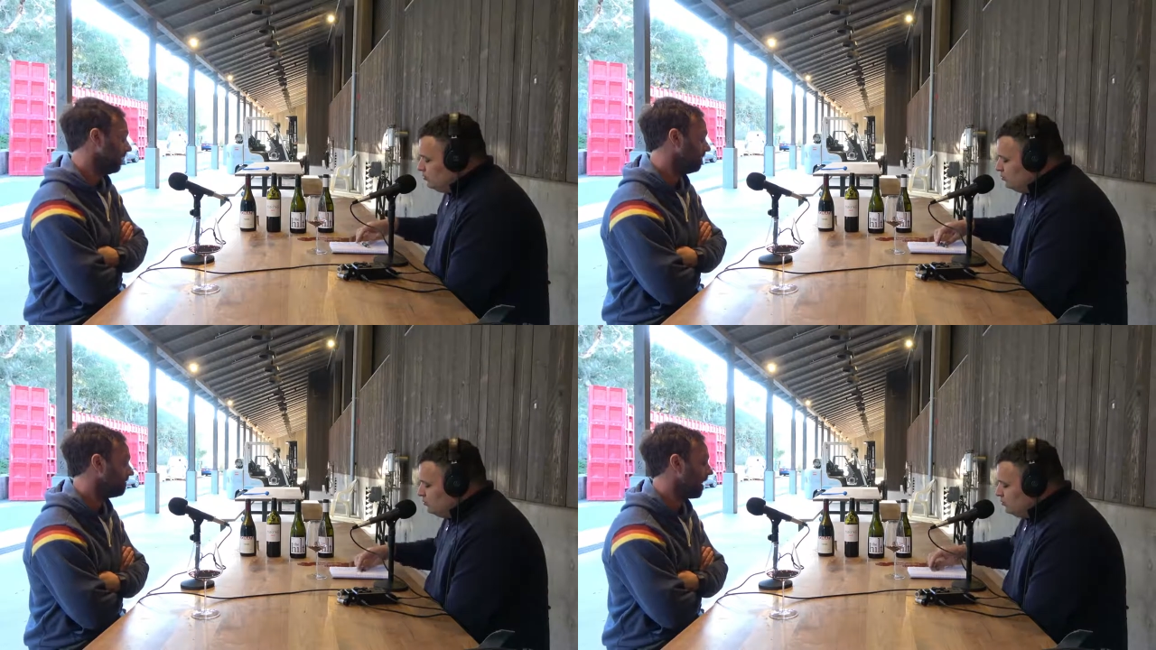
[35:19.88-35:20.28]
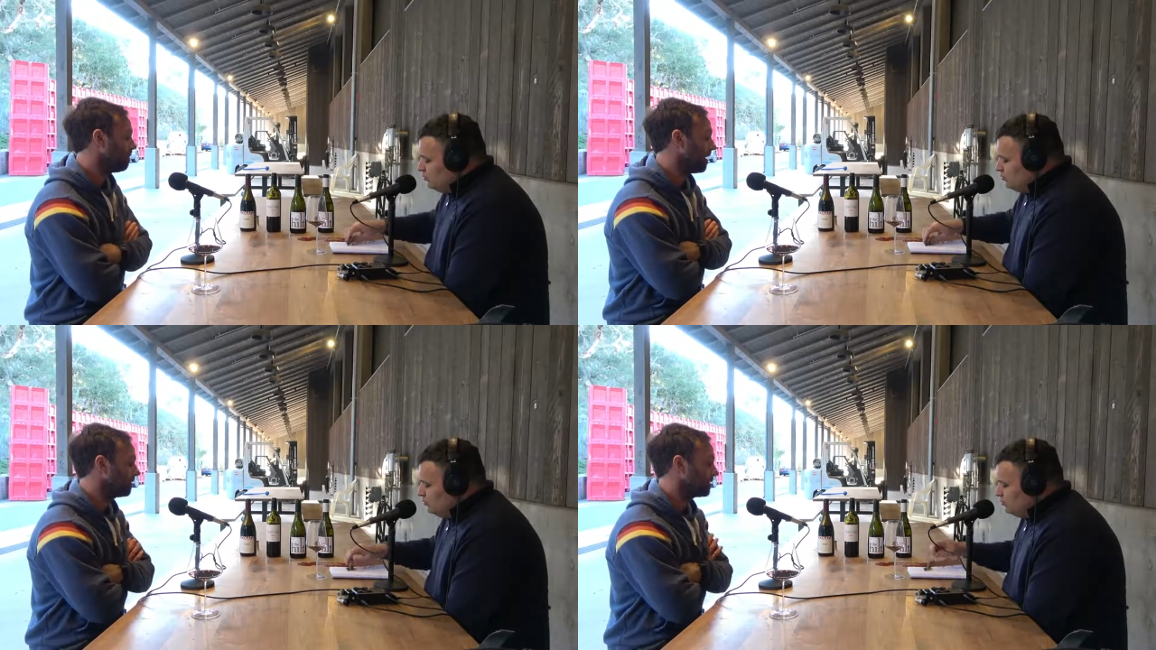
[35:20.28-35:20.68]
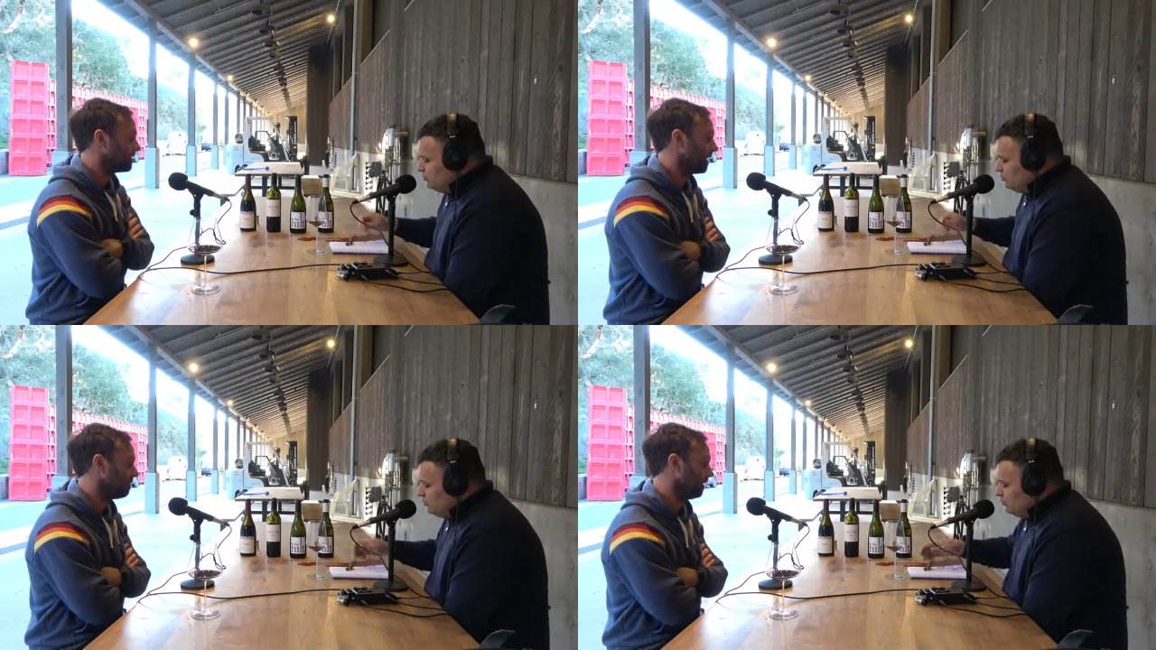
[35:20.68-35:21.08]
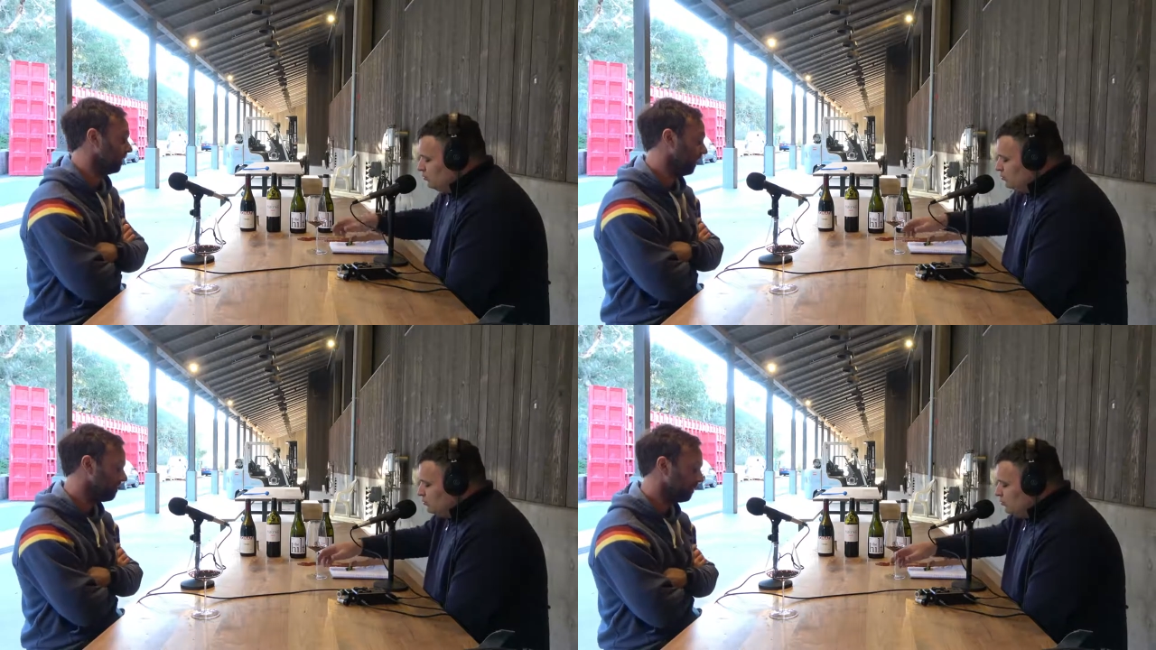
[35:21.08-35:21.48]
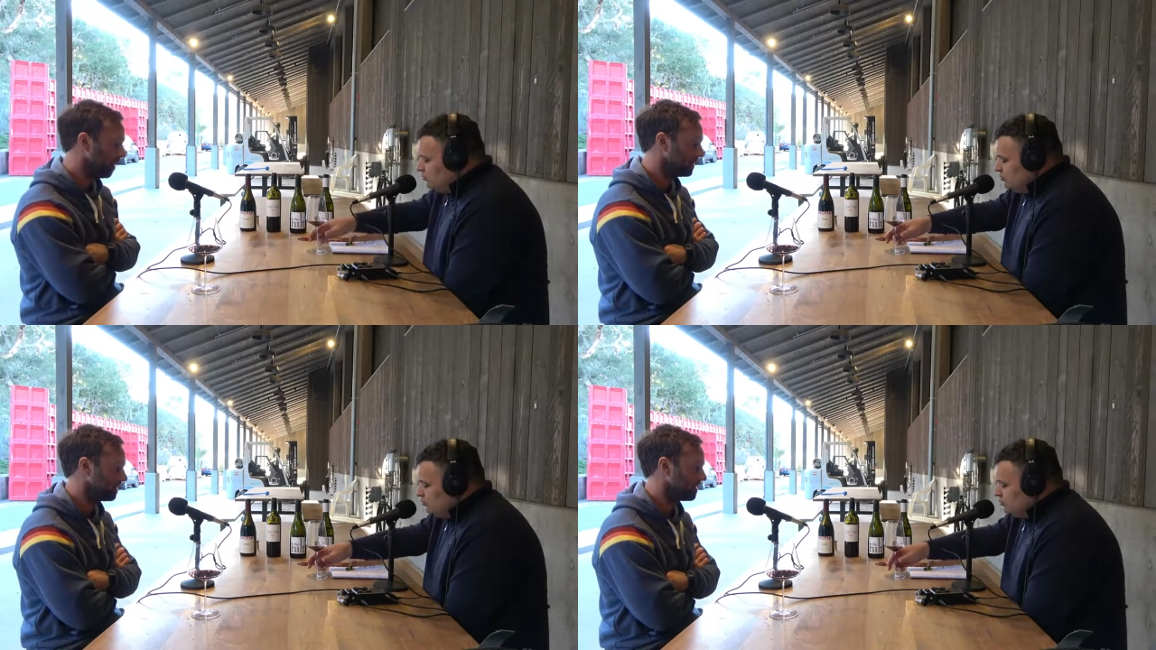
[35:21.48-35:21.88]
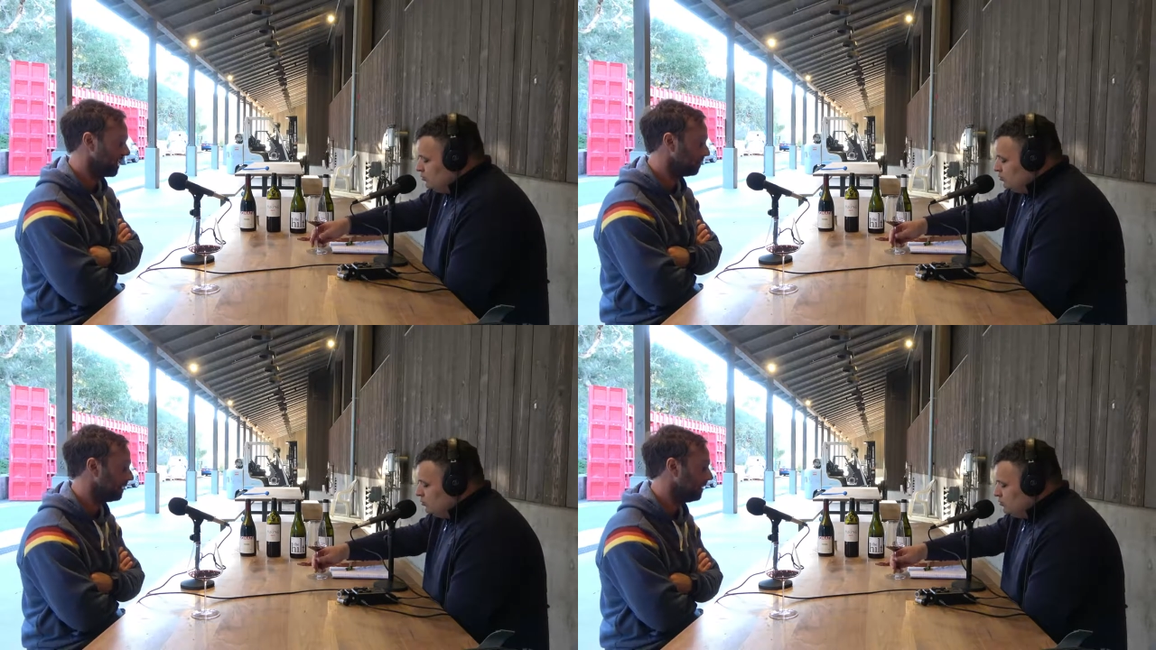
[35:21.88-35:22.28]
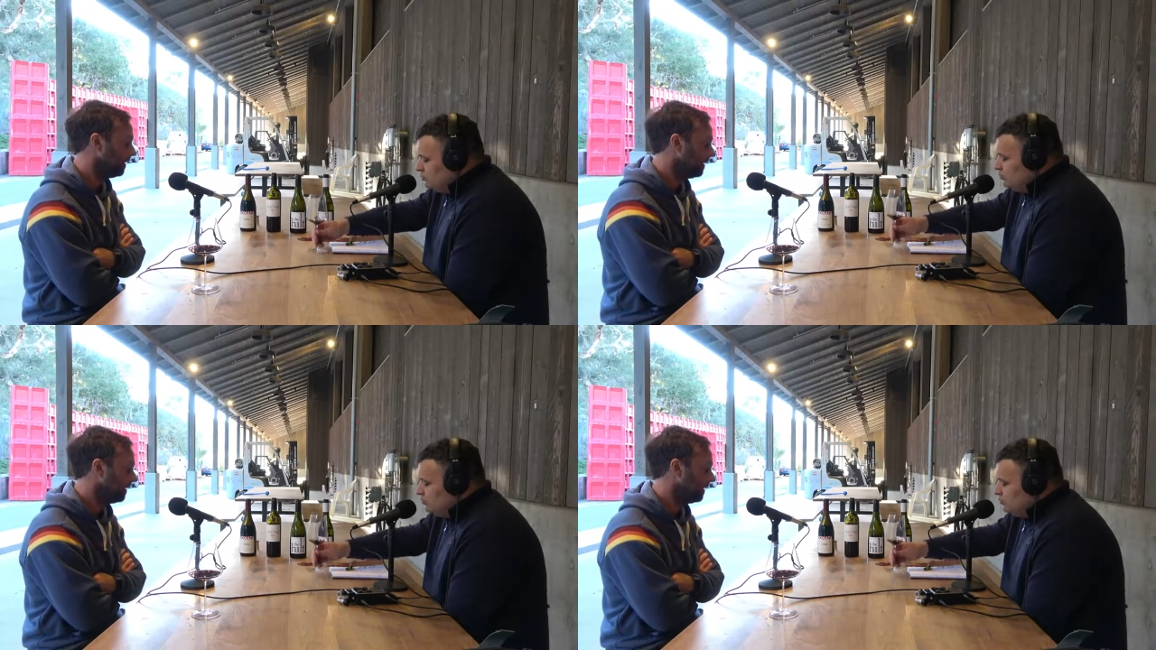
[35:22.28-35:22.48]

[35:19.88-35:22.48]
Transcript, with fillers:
Speaker 1: environmental sustainability, right? Farming sustainably.